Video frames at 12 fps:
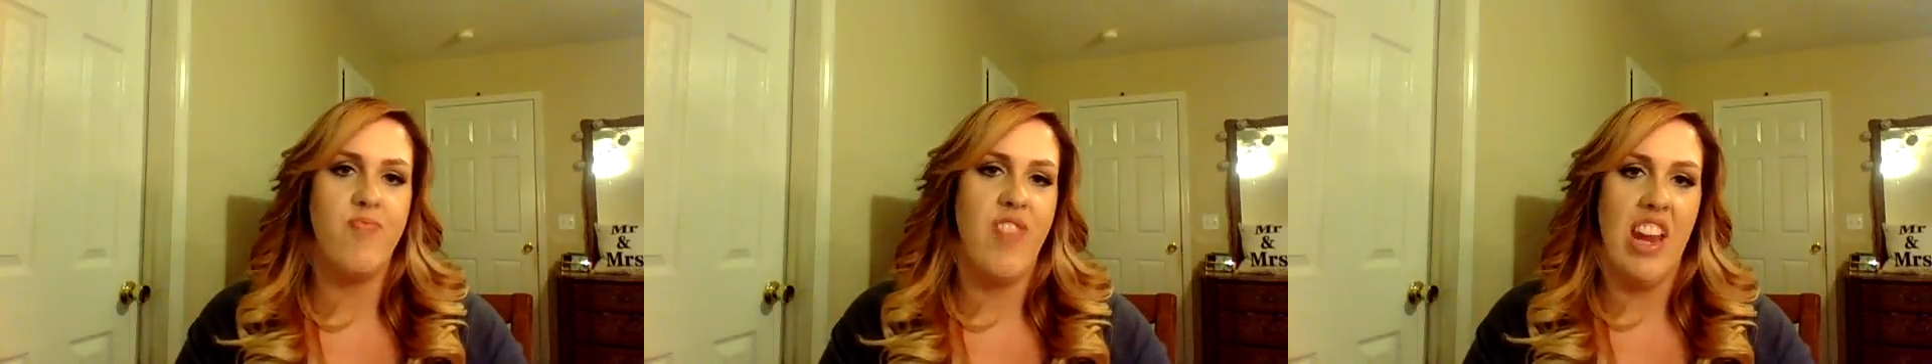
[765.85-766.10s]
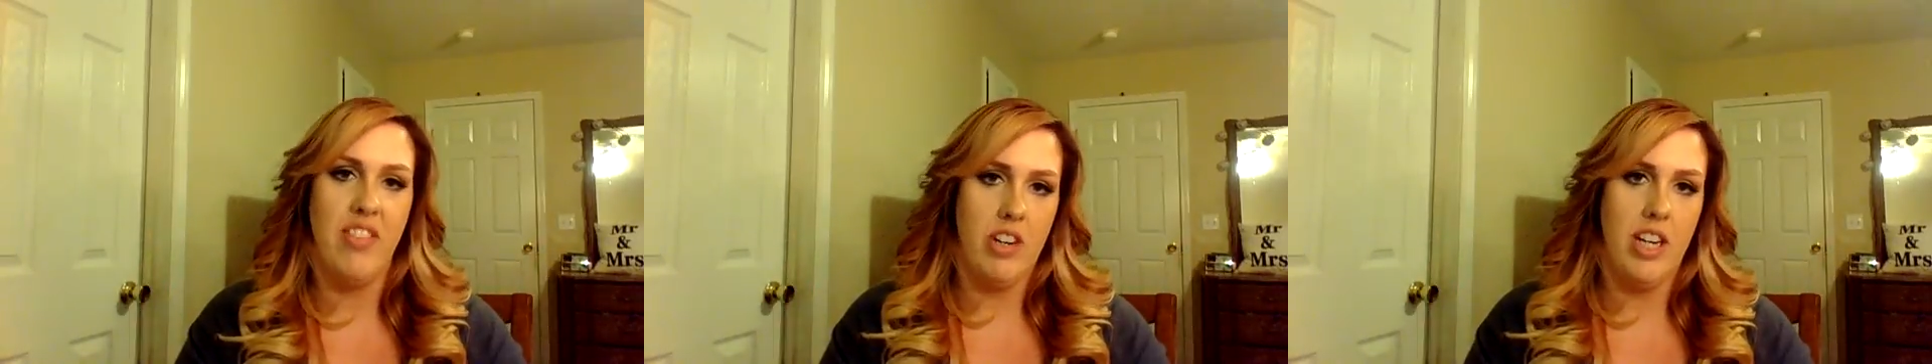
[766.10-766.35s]

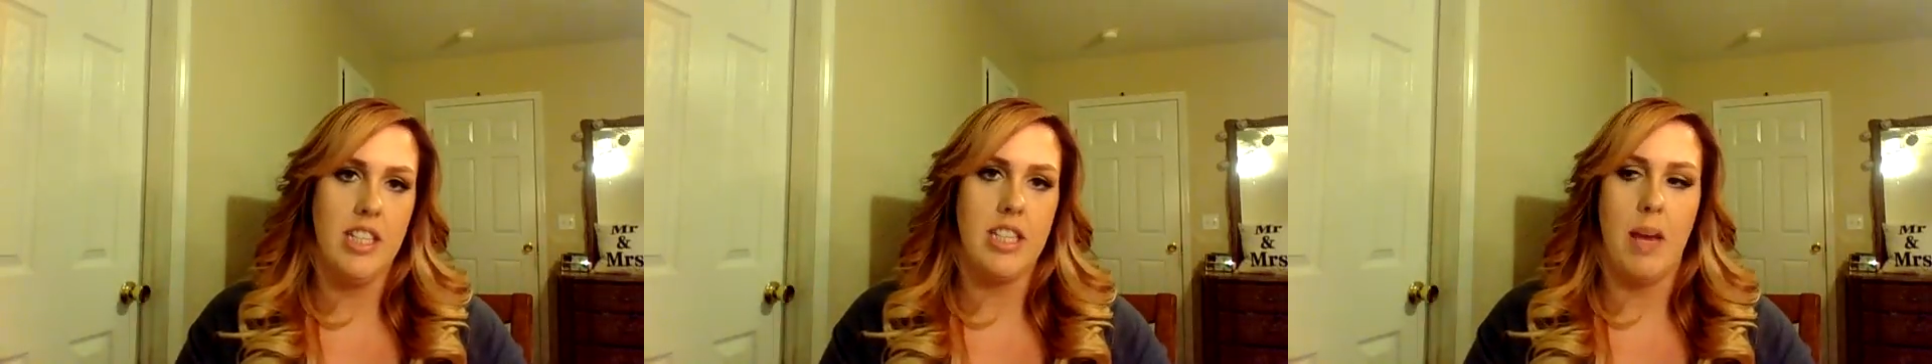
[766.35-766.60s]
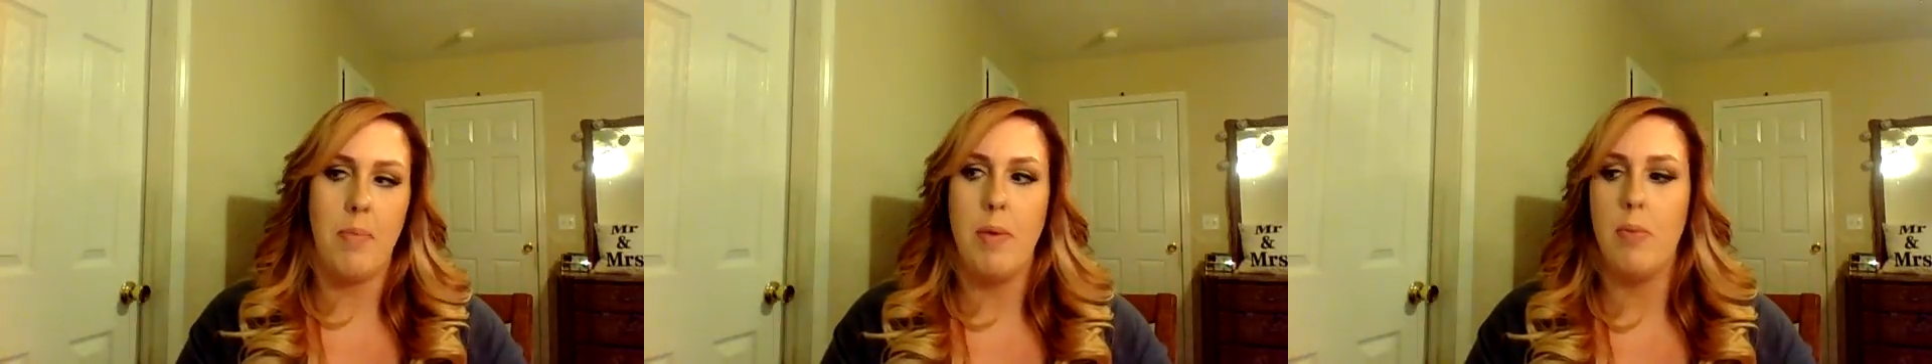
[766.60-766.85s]
favorites,
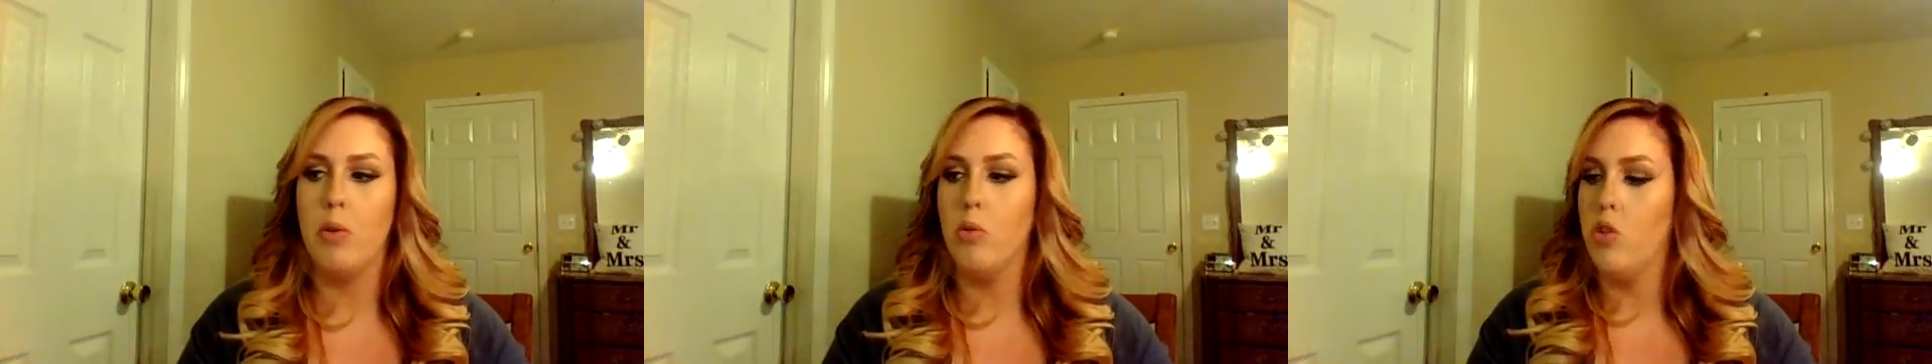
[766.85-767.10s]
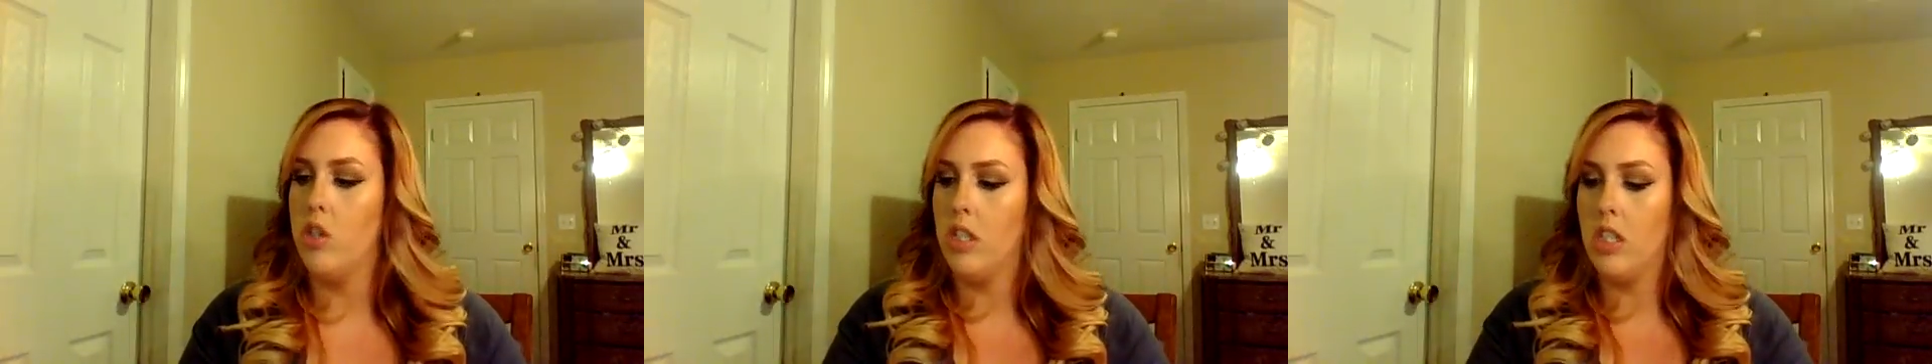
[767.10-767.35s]
like people
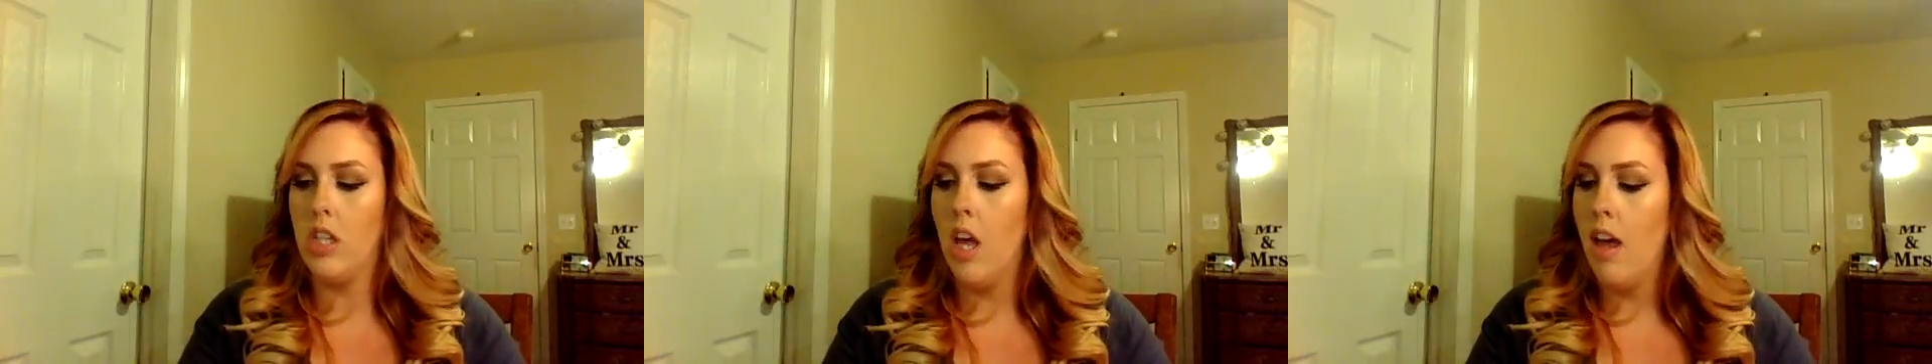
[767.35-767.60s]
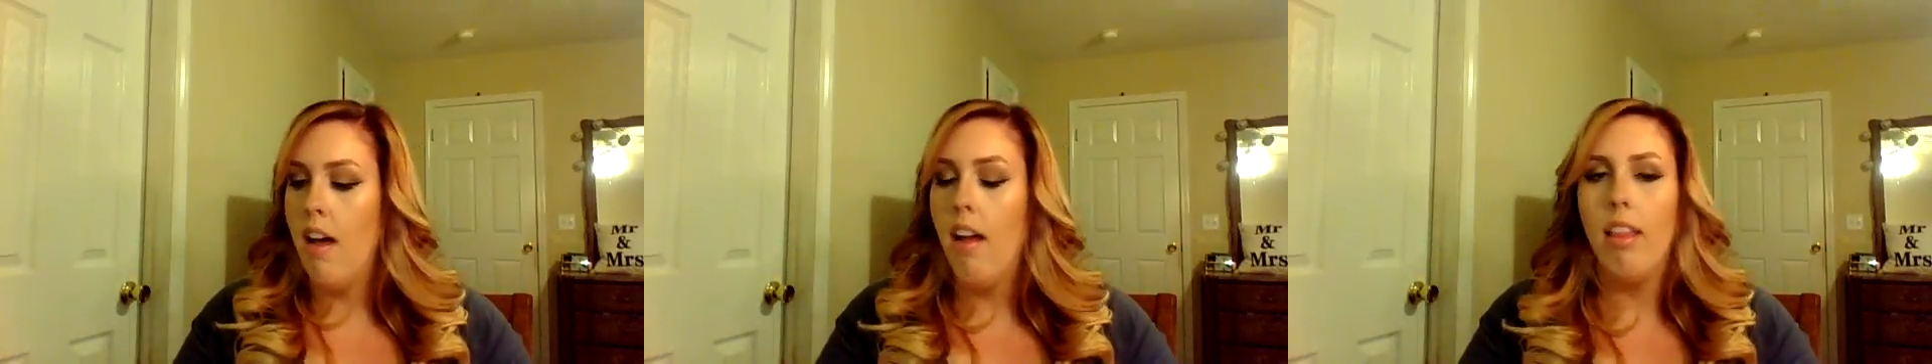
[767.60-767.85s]
just
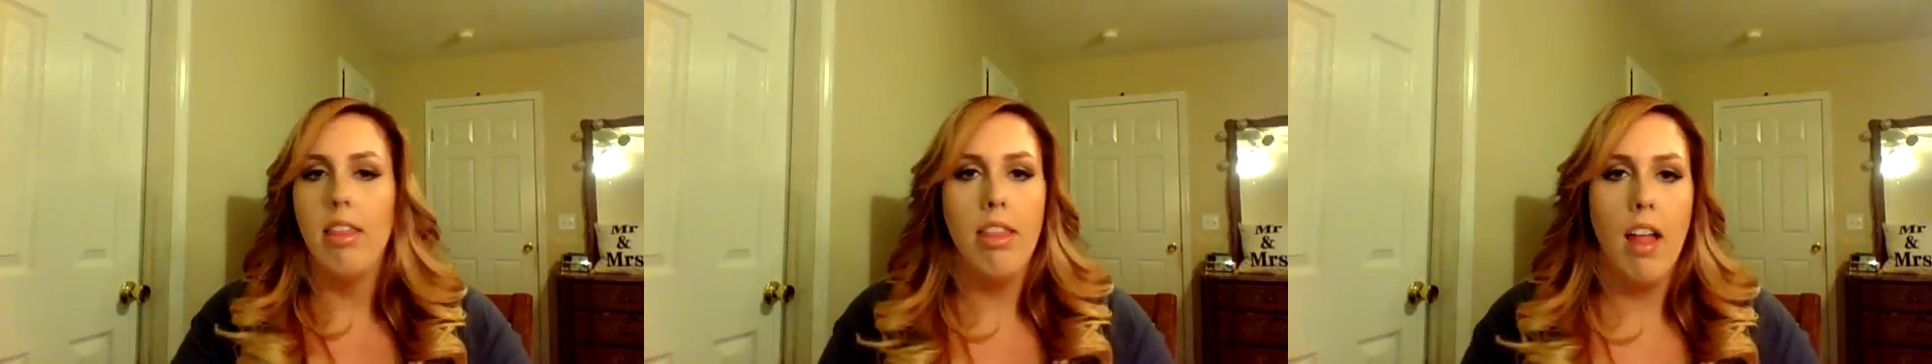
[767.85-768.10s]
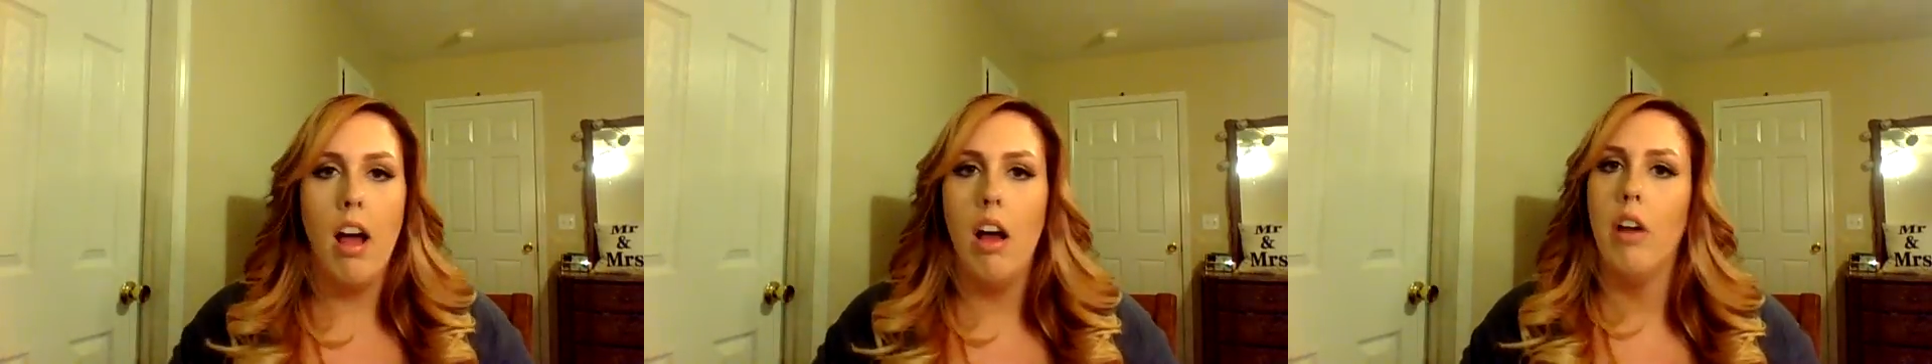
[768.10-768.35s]

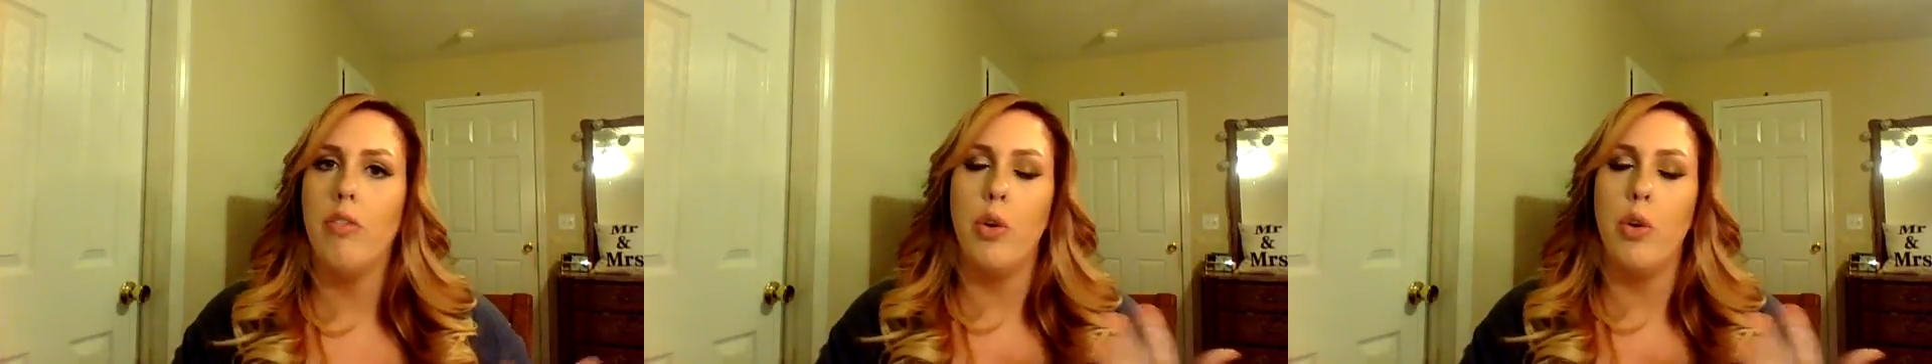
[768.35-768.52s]
love.